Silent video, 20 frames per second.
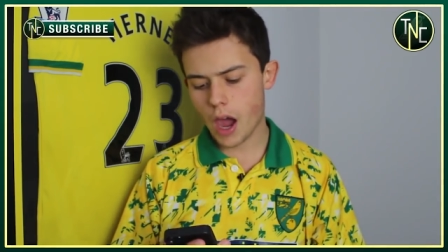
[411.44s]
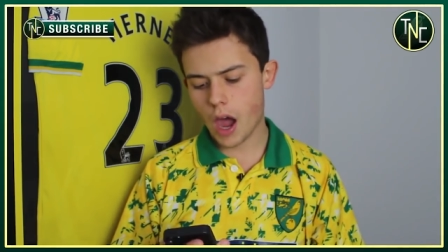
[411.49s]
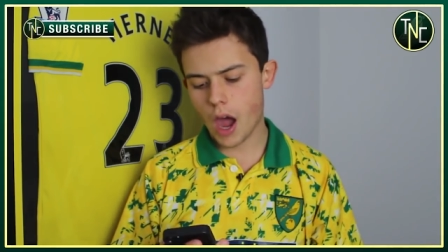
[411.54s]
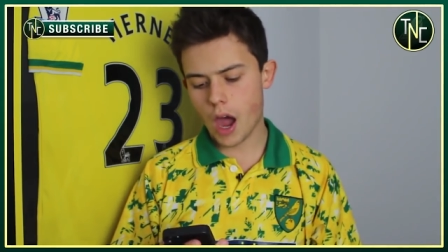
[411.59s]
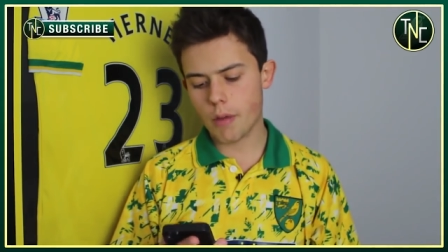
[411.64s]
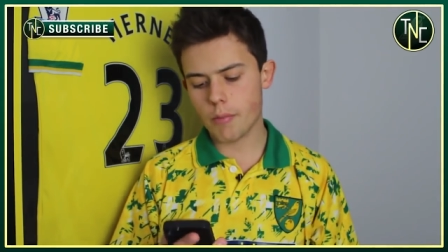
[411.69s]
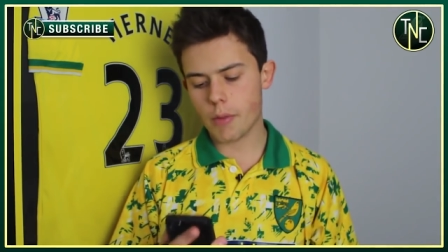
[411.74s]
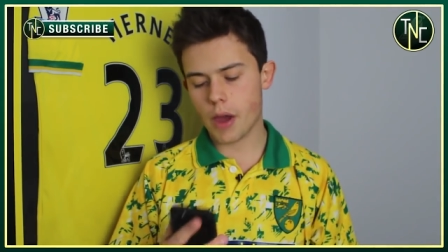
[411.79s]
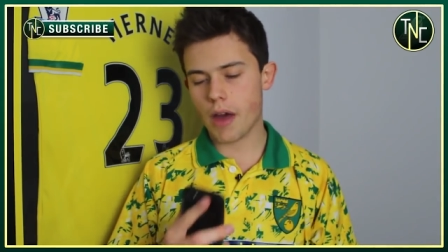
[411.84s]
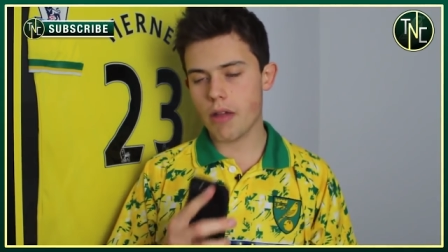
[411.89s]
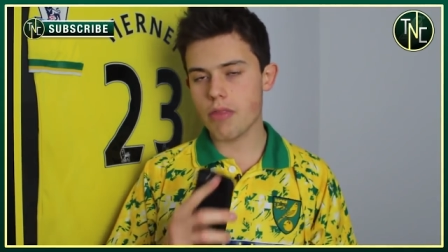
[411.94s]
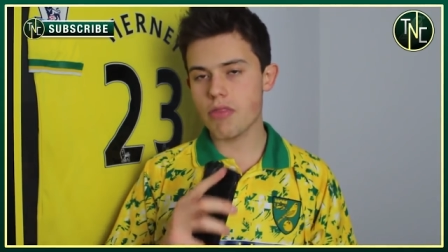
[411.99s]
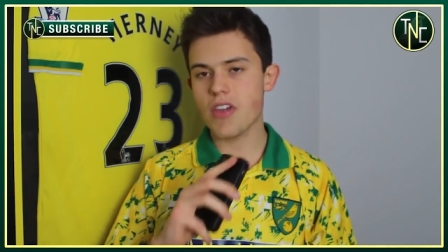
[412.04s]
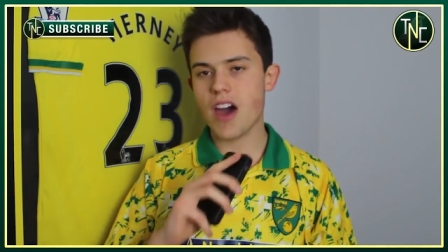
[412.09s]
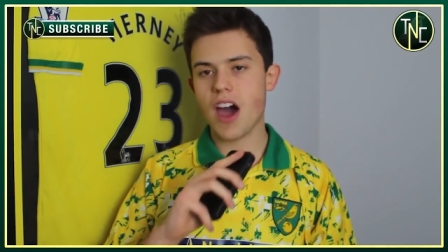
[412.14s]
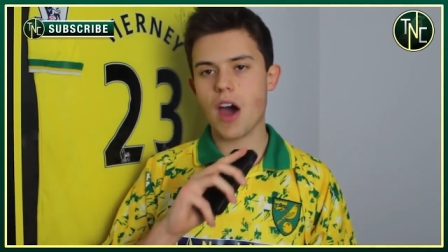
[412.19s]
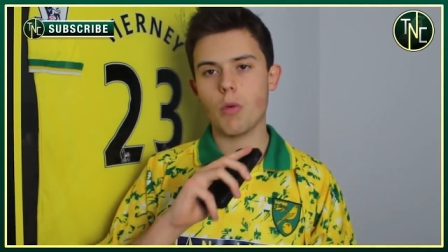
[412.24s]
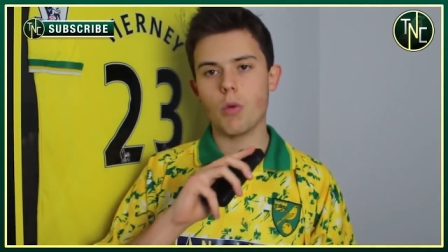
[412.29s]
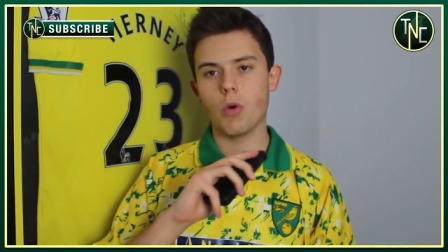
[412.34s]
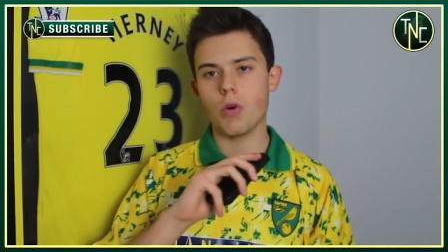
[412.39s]
And
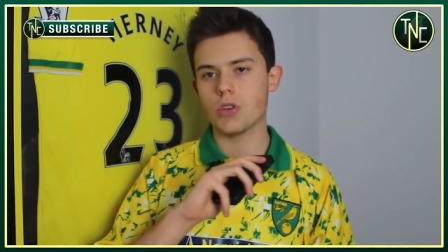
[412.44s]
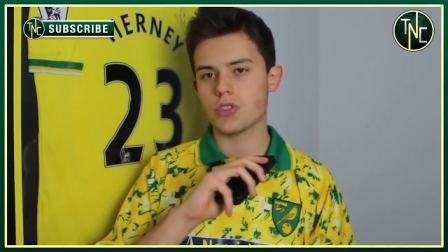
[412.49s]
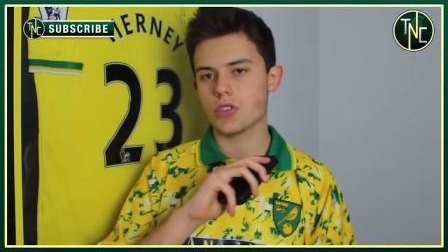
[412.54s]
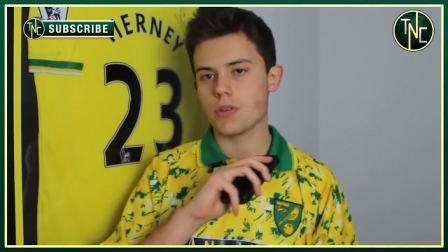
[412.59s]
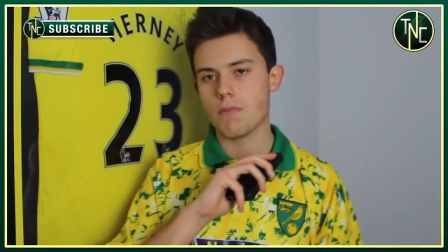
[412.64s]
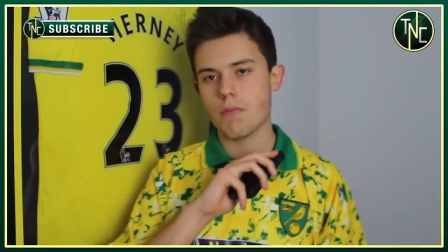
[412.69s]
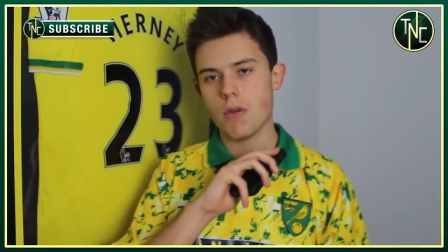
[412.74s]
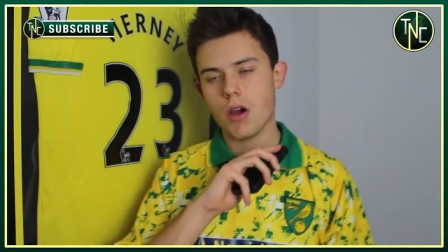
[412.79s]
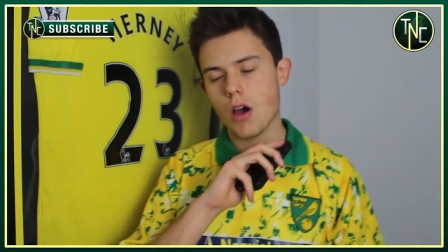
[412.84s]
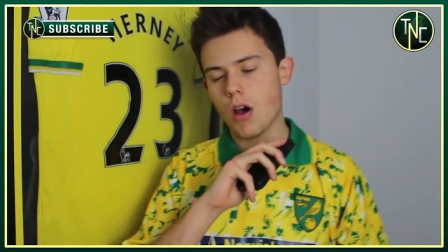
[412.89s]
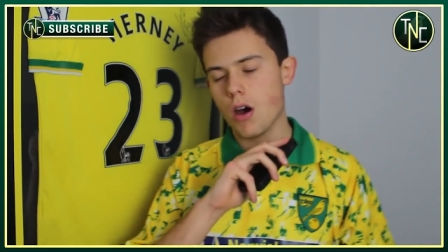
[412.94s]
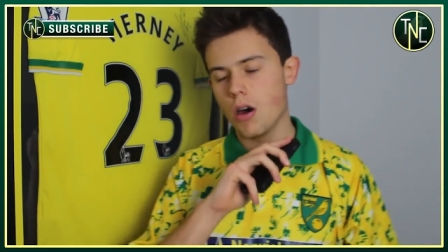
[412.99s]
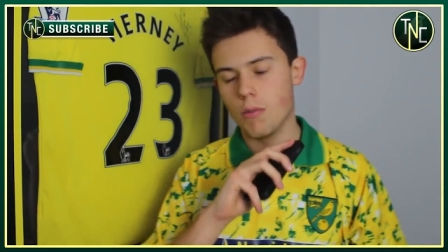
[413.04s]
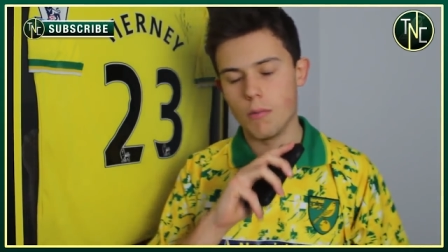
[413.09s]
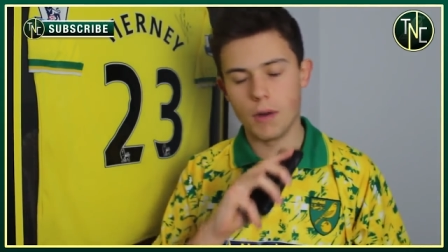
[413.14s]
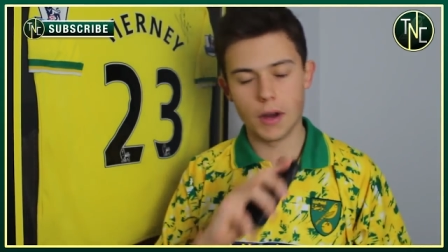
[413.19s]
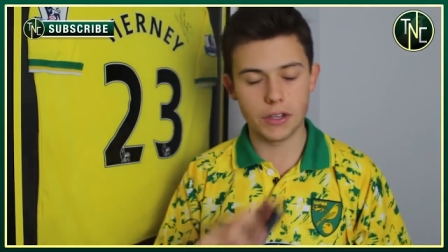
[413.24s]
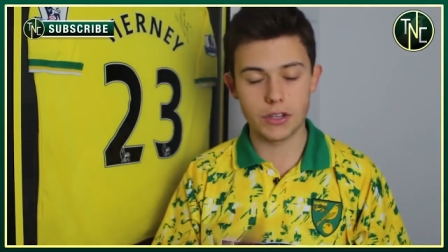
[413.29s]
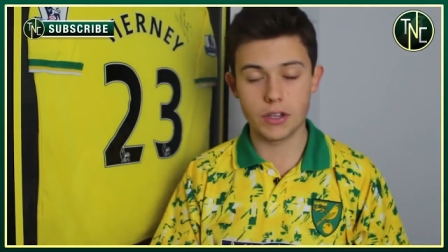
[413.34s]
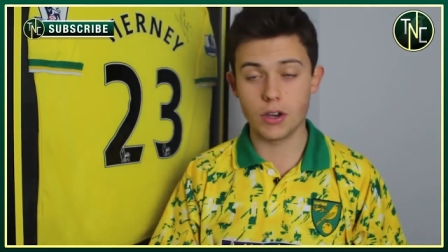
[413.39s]
that was,
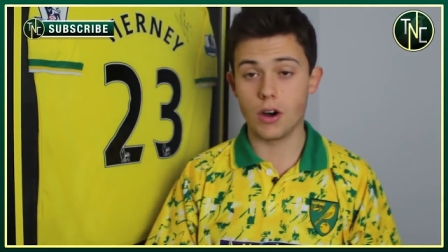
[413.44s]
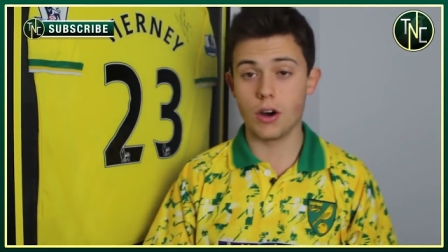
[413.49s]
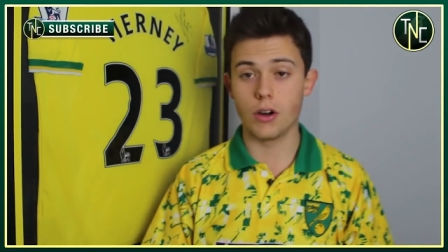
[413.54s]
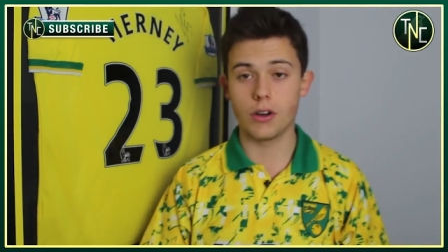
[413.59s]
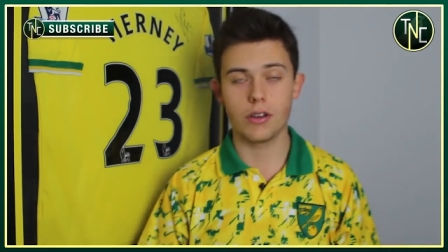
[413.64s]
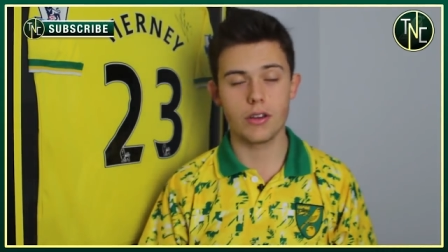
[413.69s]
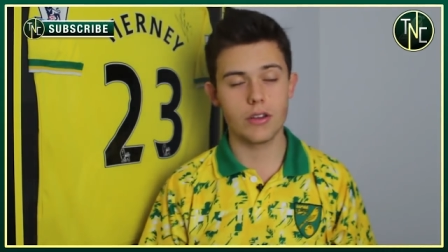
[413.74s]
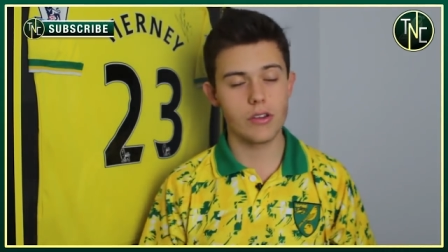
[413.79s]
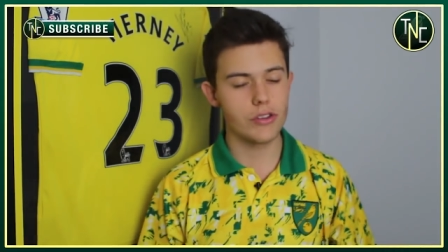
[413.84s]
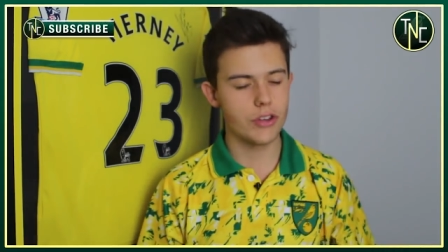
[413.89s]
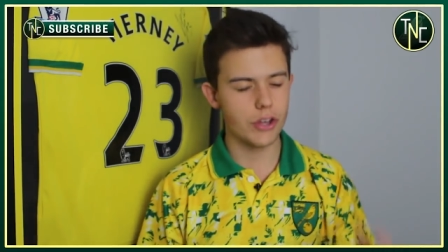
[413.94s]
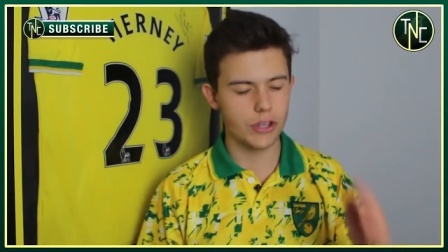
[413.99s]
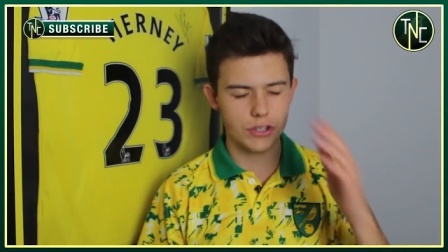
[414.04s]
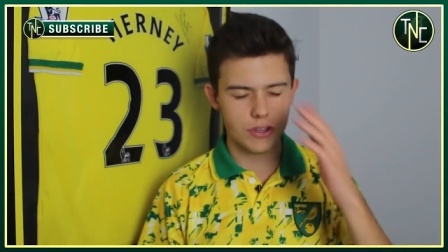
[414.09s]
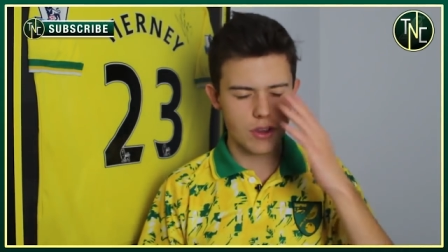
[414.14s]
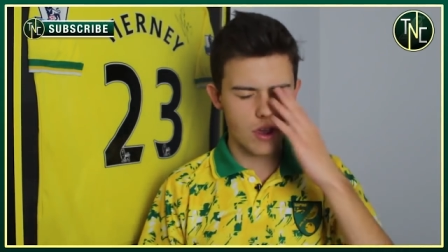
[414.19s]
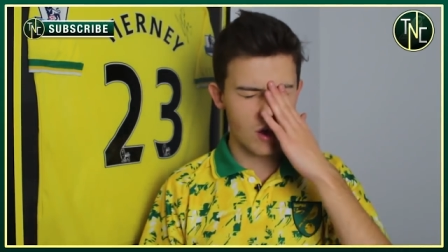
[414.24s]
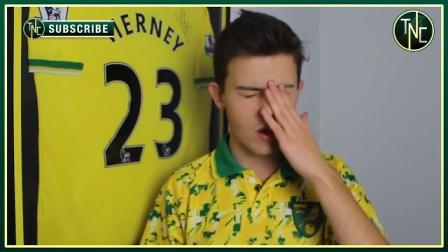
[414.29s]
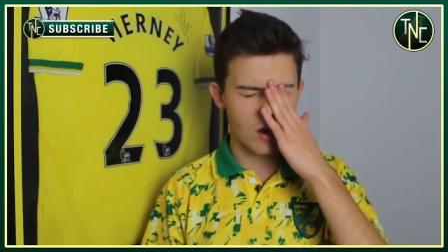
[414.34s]
oh my God, just,